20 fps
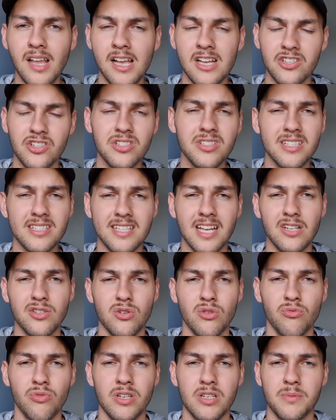just to touch
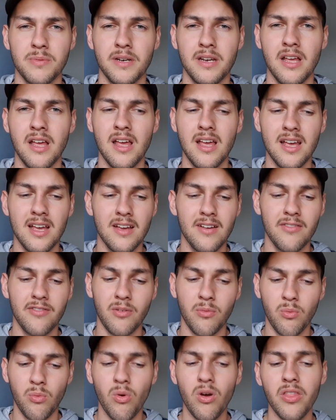on Richmond, for
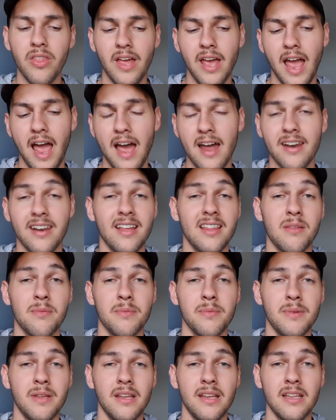what they had in
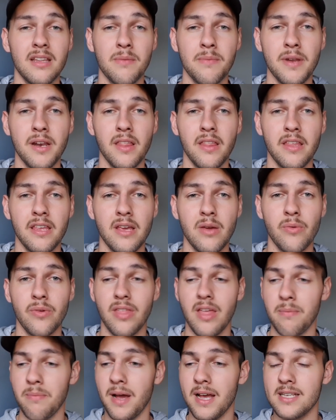the middle of the year, with
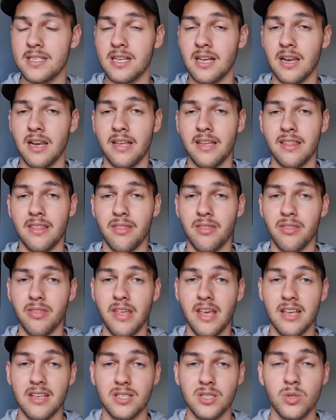basically
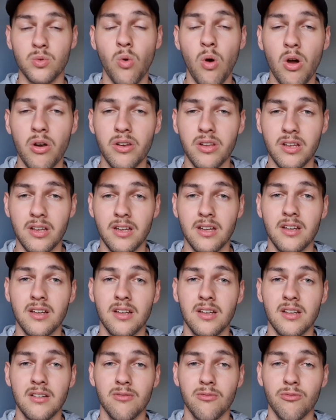their squad
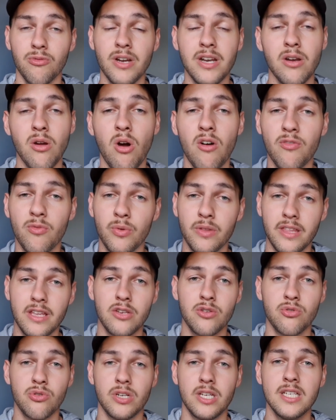written off with
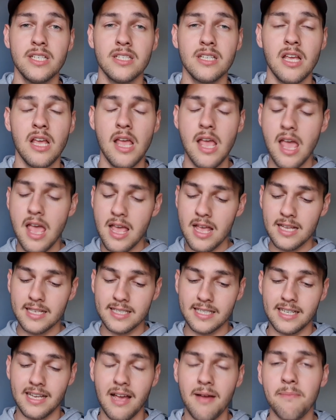injuries,
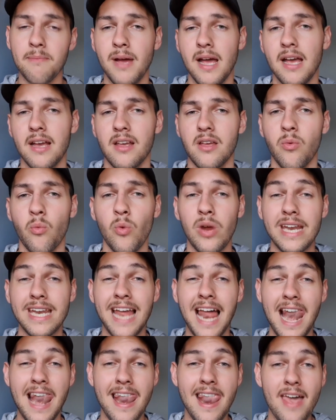to come back, win
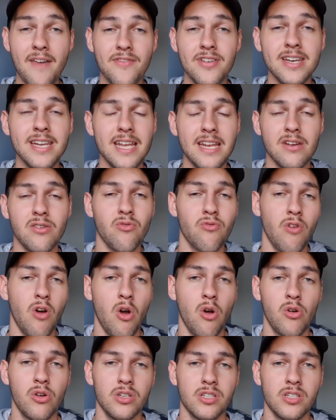11 in a row